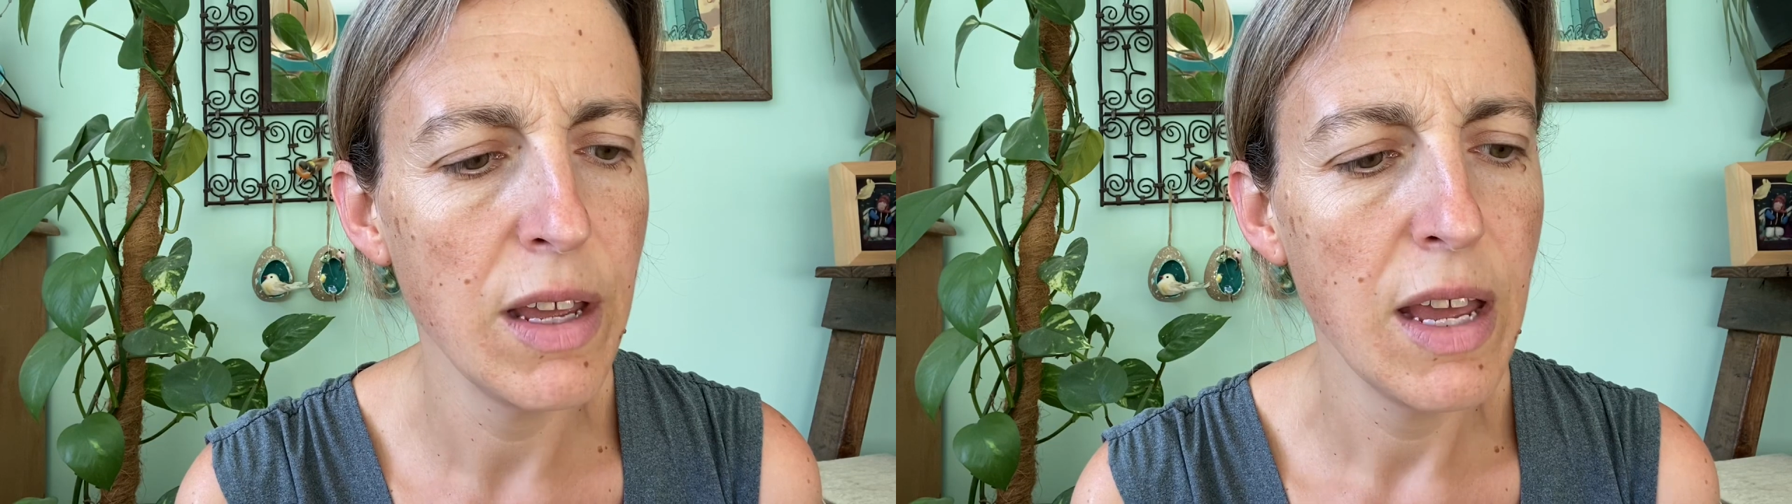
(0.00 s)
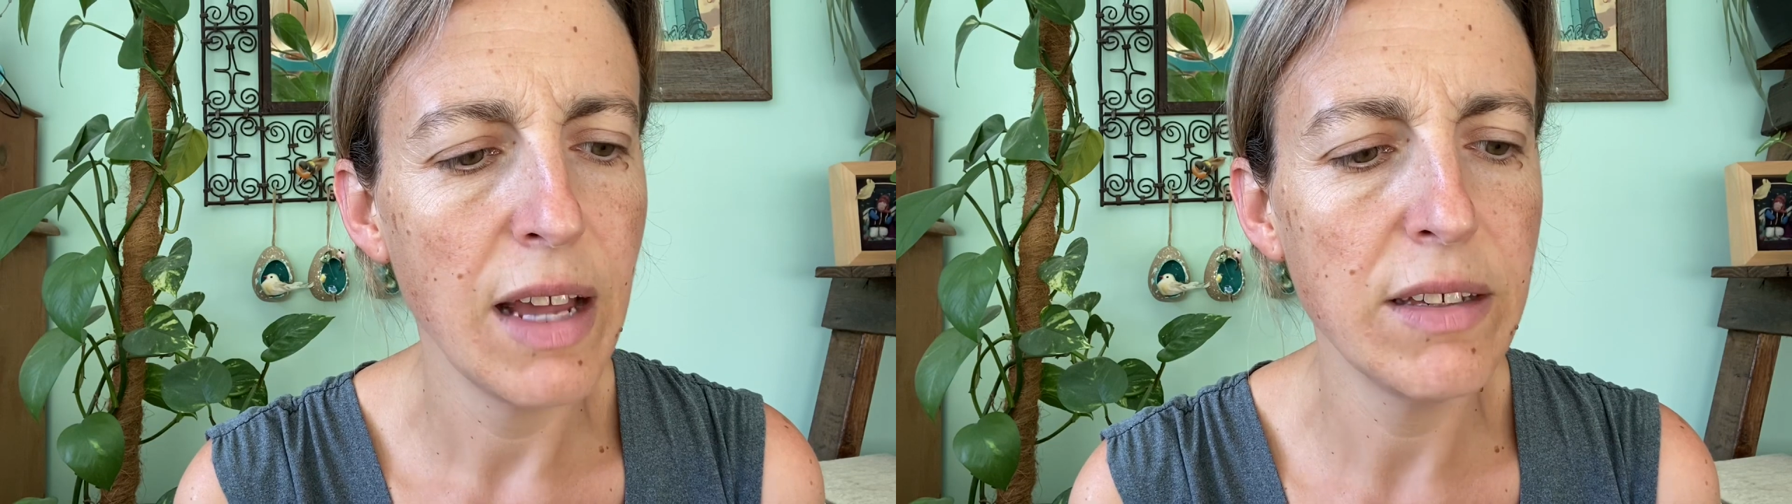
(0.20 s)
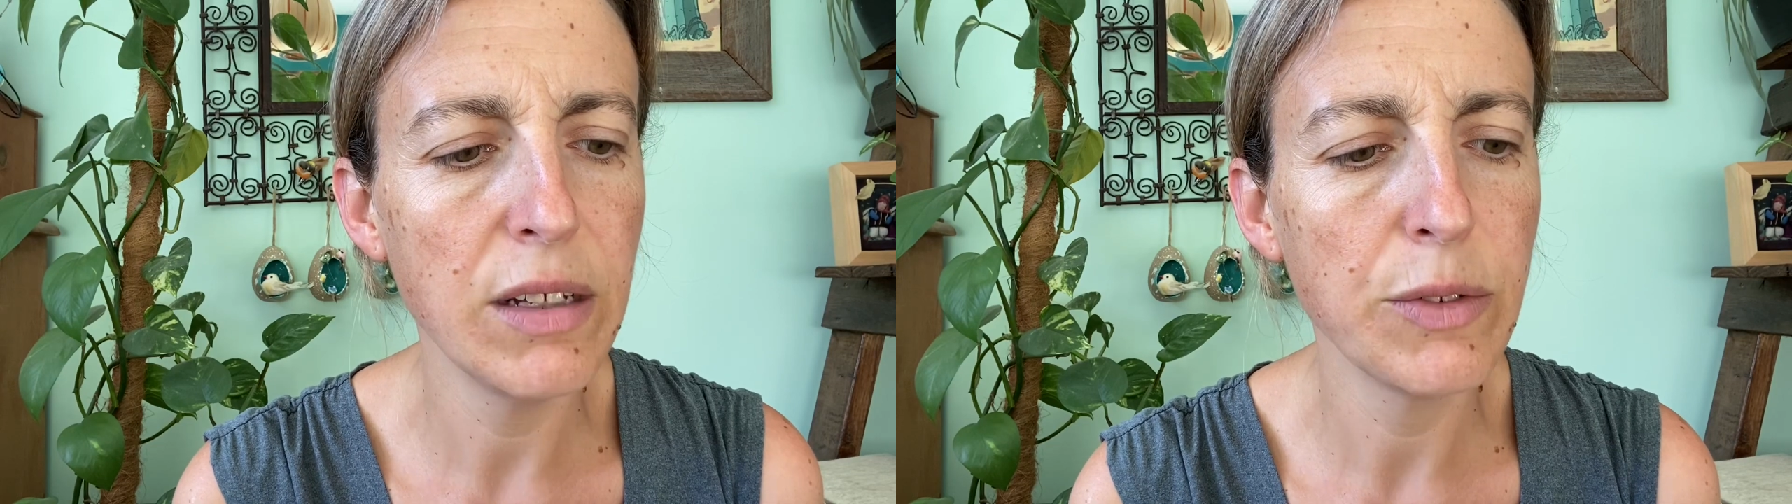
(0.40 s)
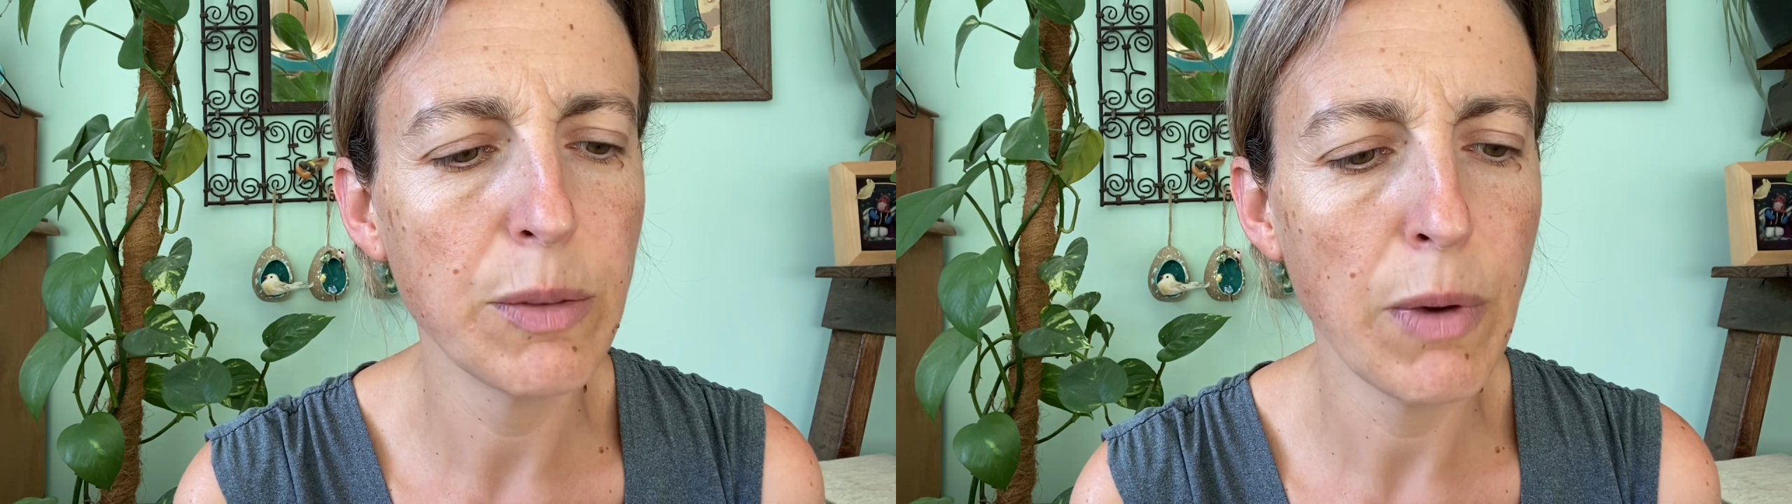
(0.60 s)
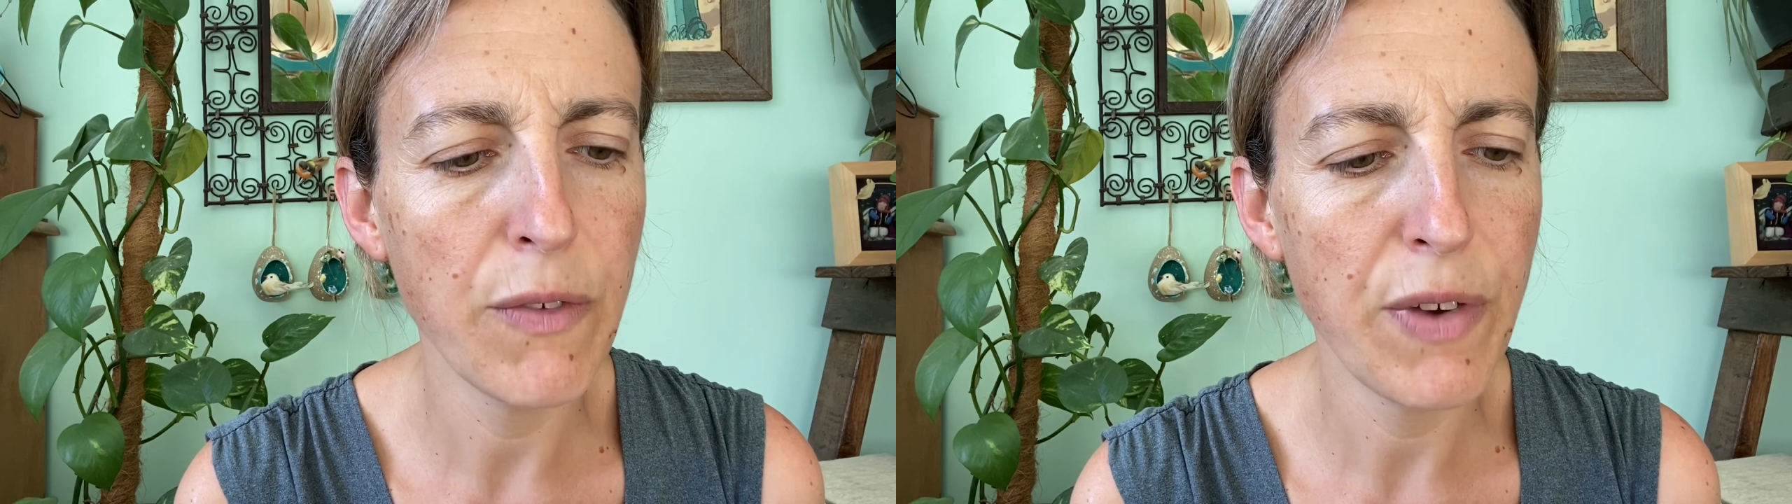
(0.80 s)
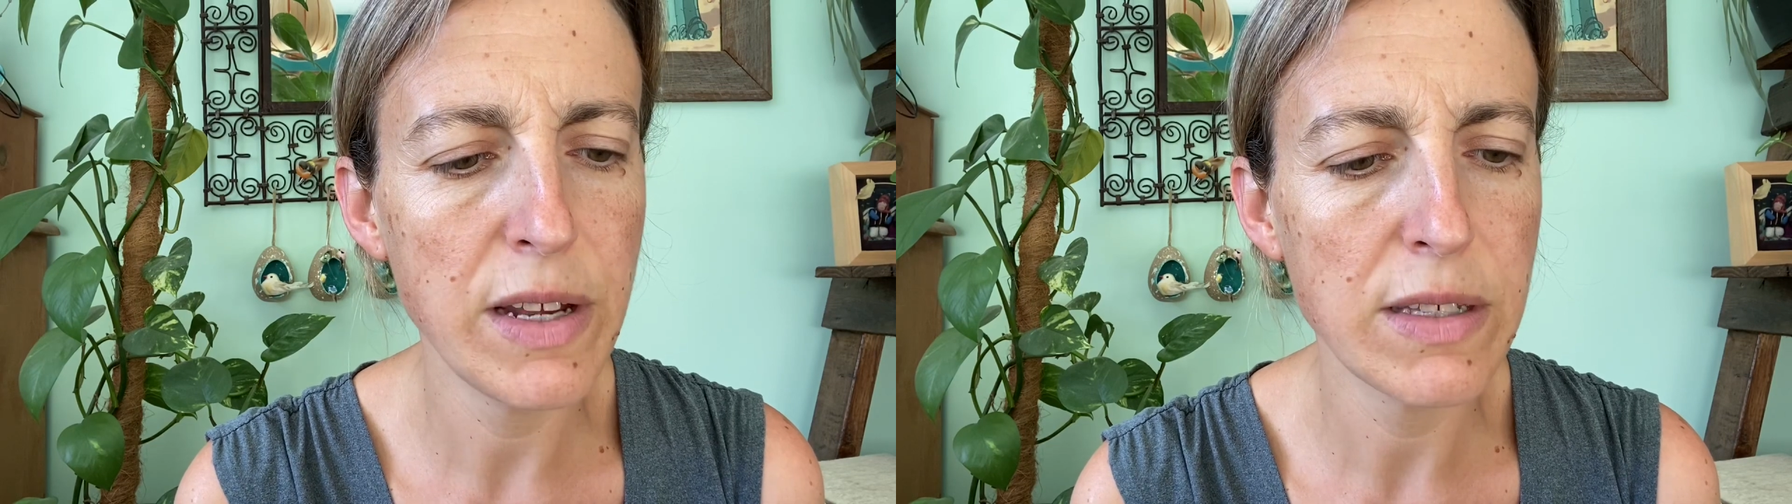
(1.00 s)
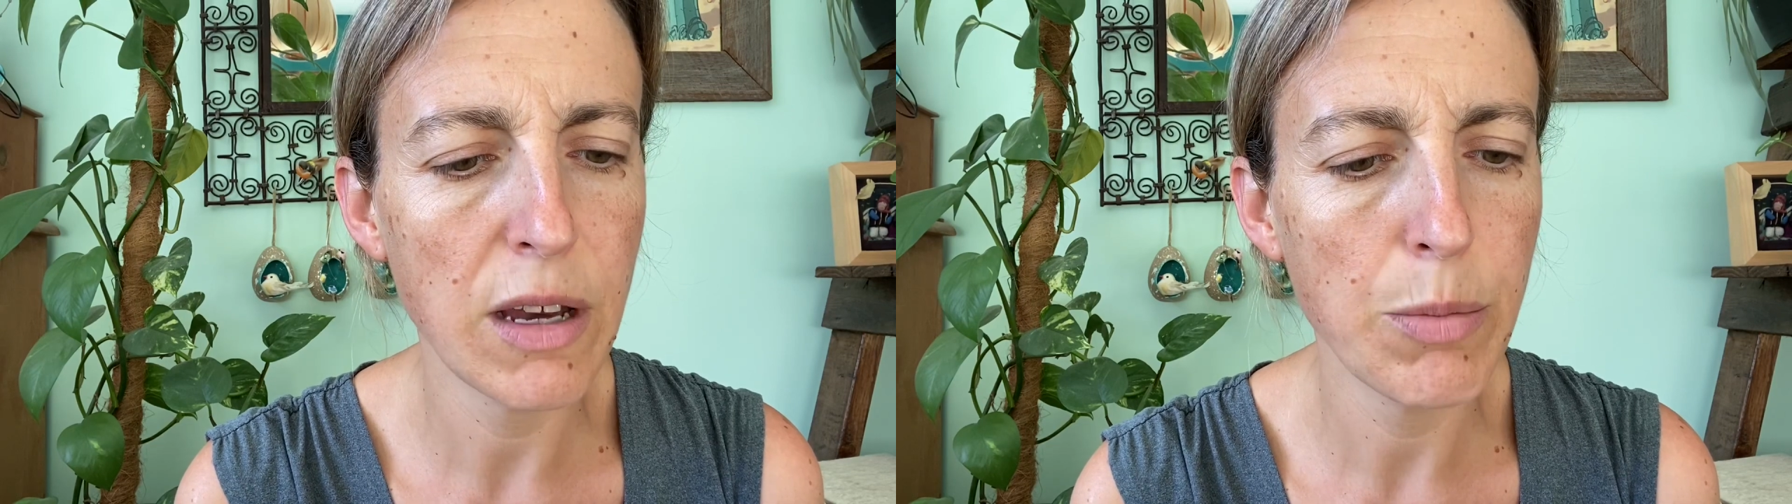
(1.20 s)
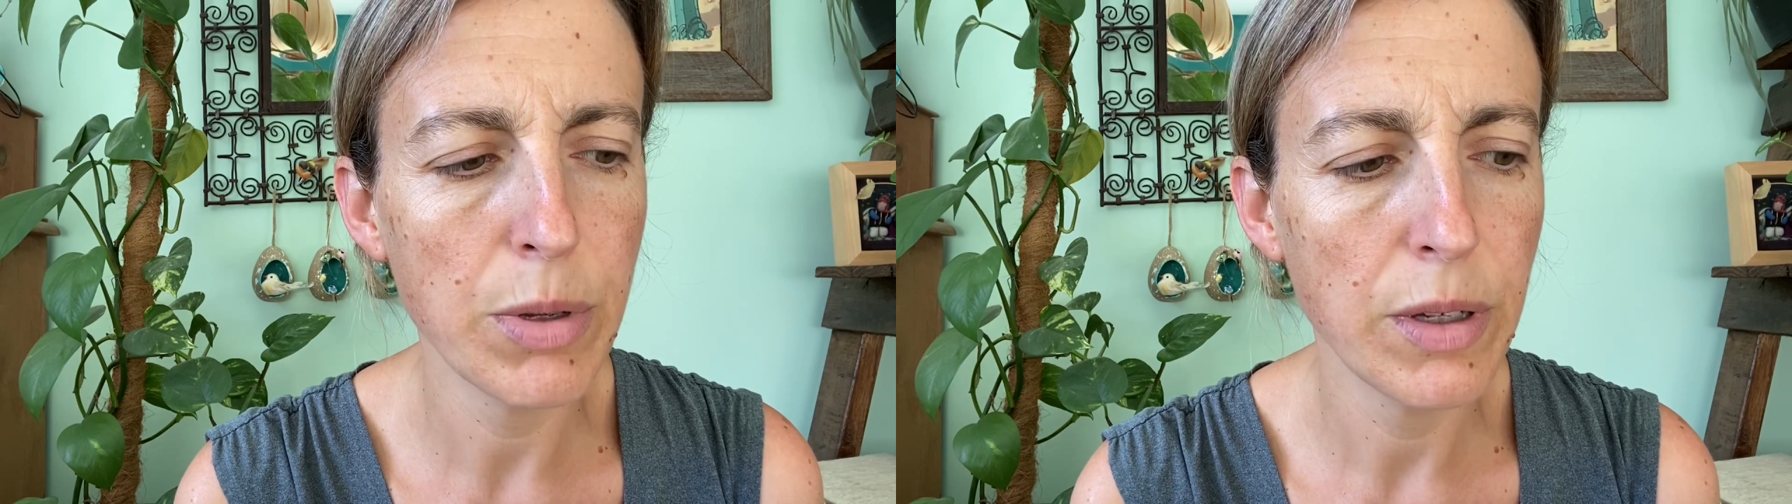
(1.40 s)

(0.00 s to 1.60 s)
and tilting my face up.